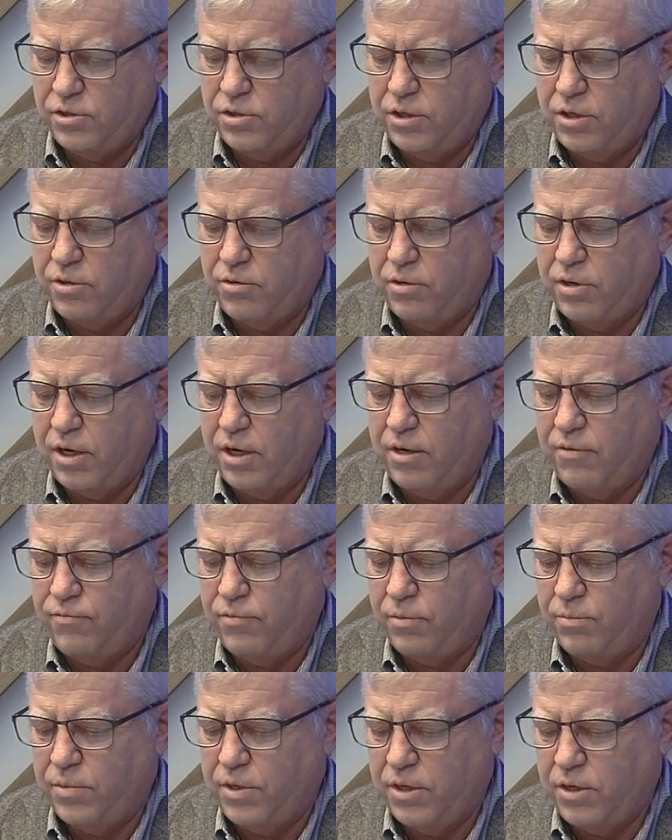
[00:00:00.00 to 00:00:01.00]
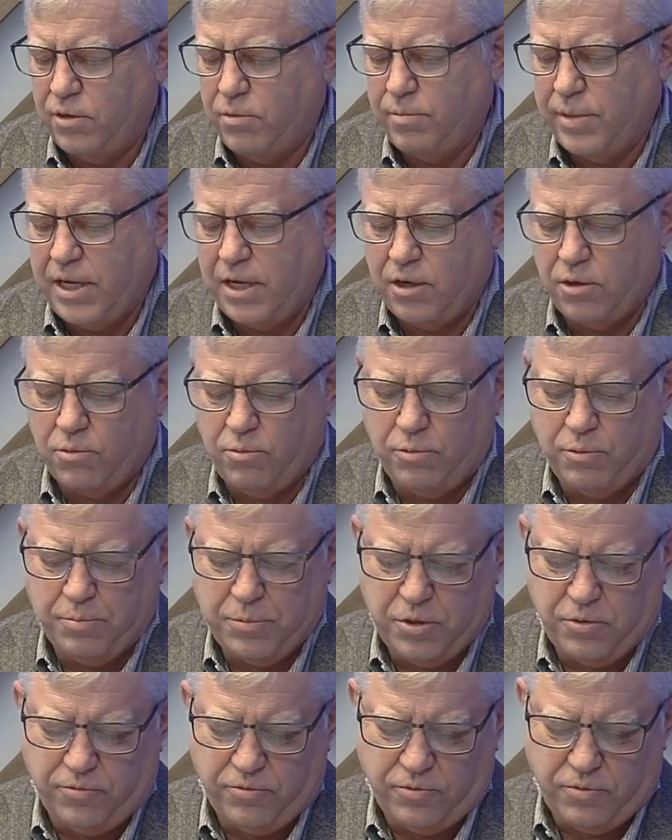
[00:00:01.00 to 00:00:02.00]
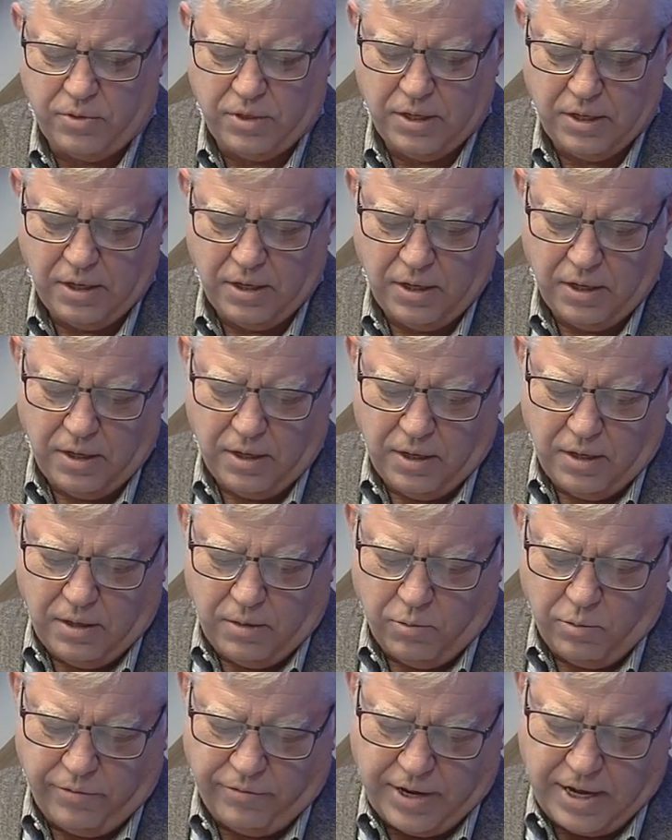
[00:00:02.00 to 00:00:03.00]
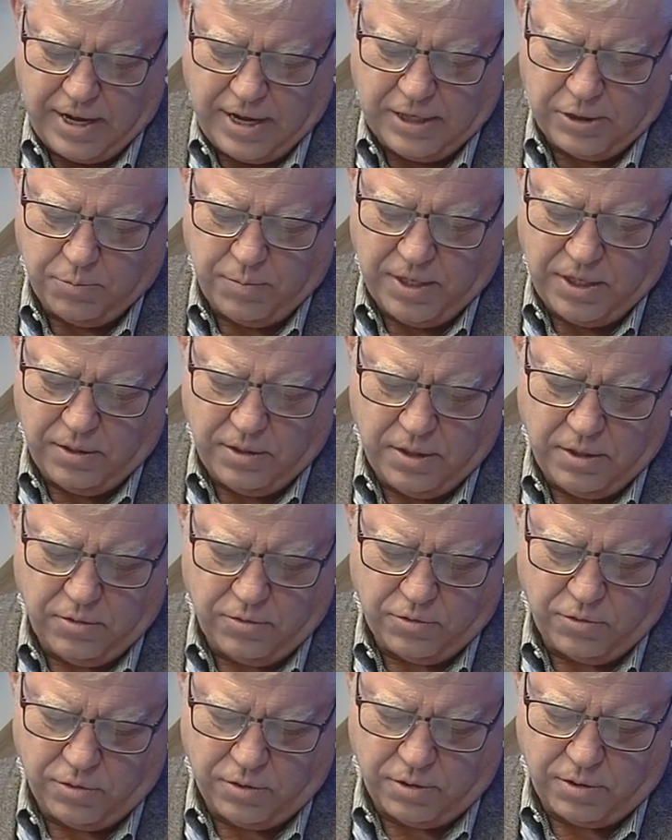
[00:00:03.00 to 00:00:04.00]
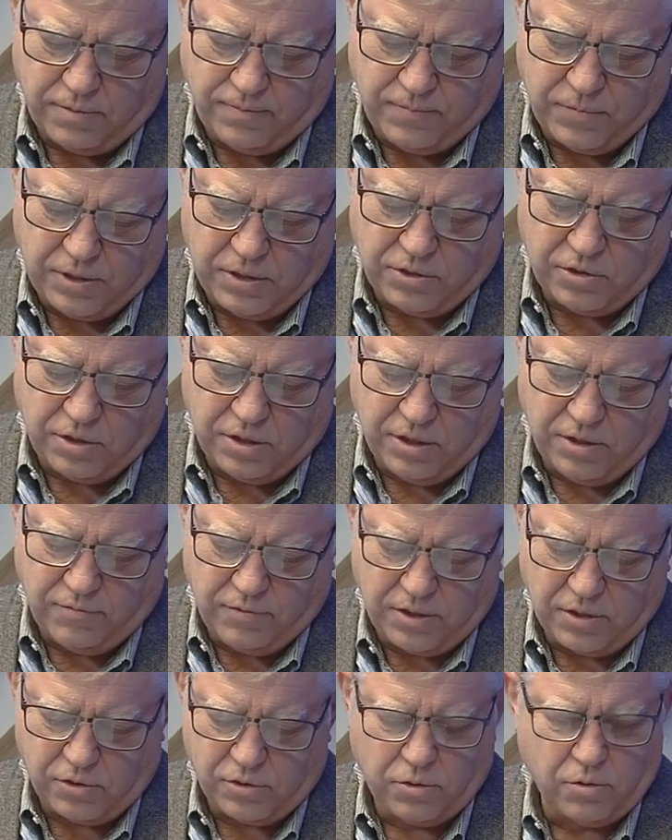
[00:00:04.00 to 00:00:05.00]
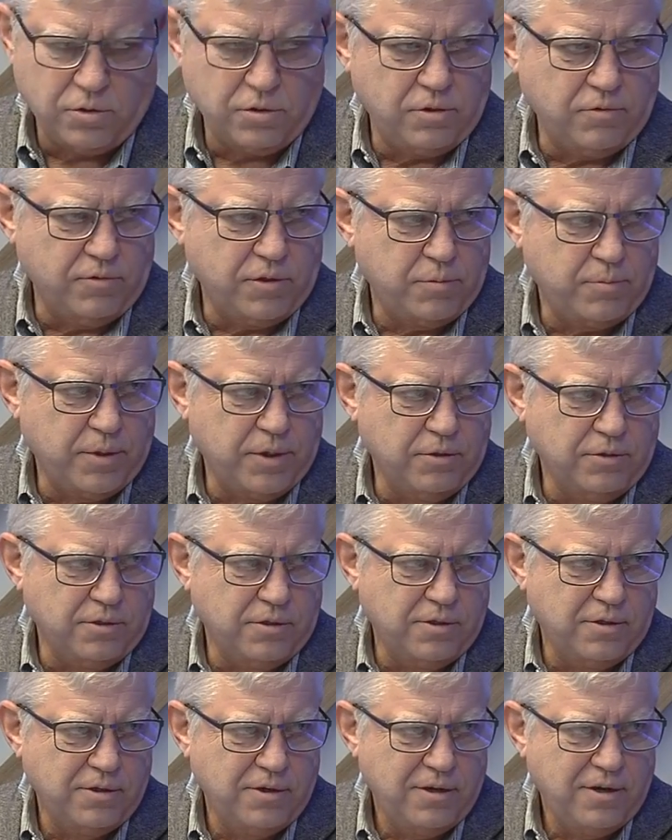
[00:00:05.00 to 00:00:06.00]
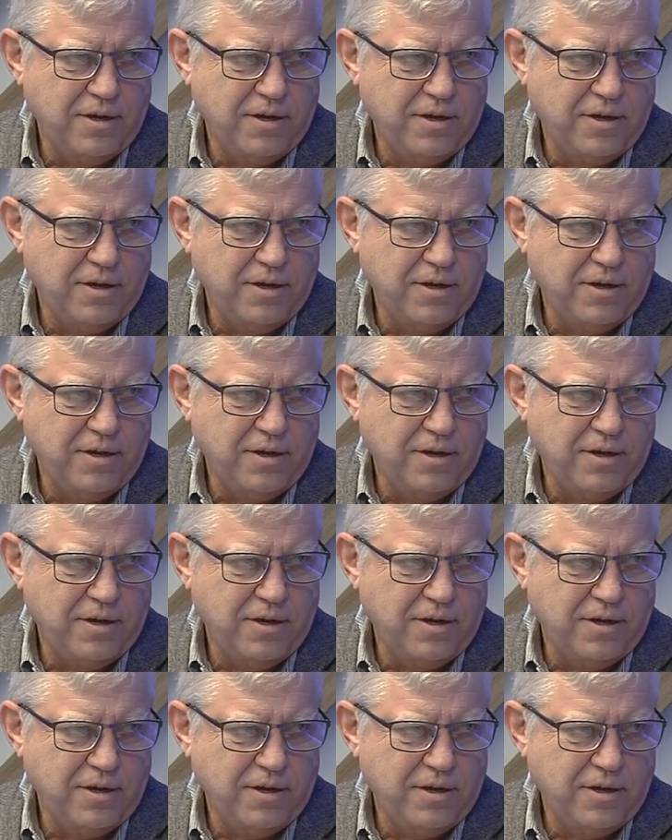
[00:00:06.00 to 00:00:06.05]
Generated from Dental Amalgam Removal with a High-Speed Dental Drill, a Significant Source of Exposure.